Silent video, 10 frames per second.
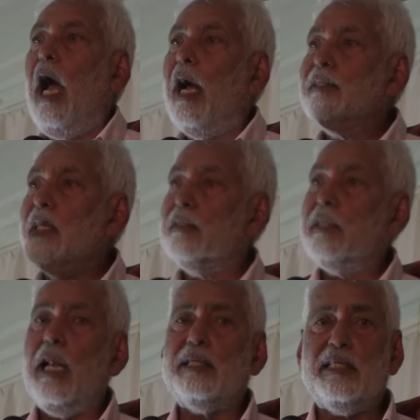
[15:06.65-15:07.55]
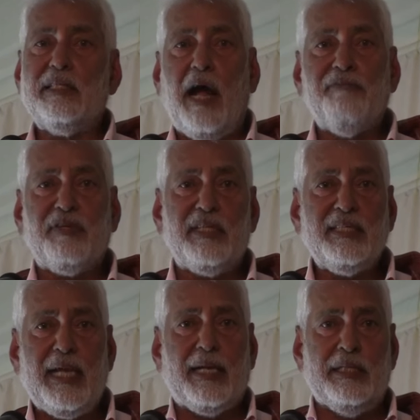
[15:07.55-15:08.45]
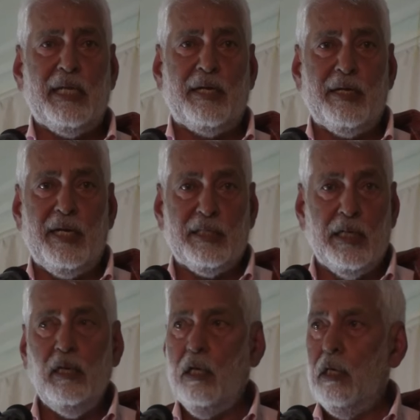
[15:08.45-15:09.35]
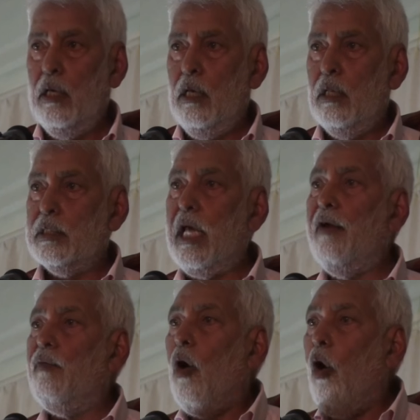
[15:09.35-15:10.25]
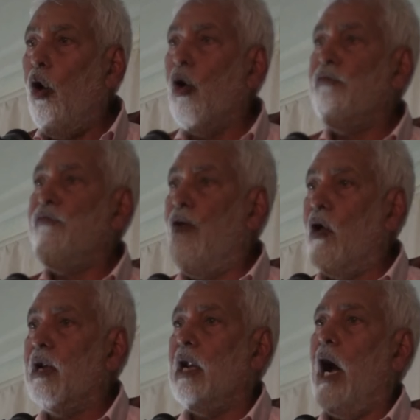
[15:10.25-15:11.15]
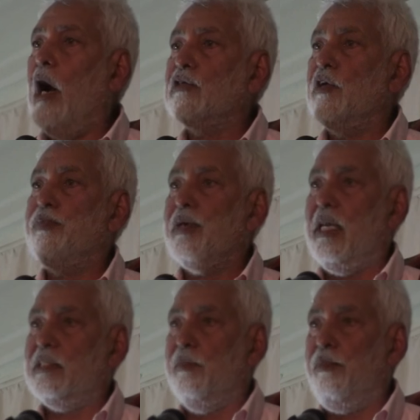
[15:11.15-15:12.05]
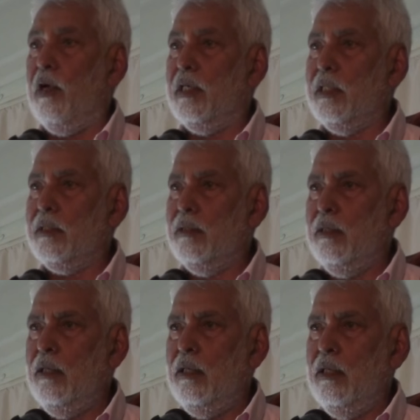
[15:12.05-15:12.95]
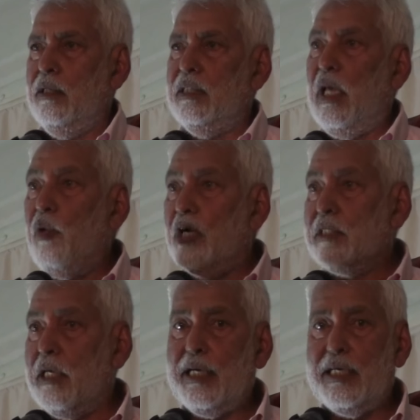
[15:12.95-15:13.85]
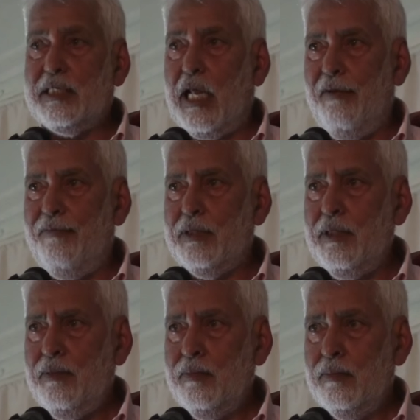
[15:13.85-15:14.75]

And the result is, after the second generation, they have all fallen out of progressive politics. They watch Turkish television.